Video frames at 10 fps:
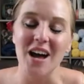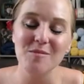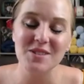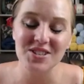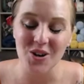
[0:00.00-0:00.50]

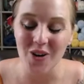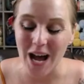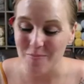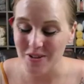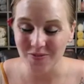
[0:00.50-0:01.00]
I'm so
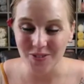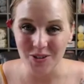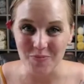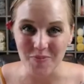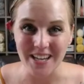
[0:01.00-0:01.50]
happy for you
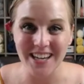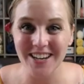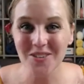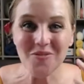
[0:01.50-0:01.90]
to be here.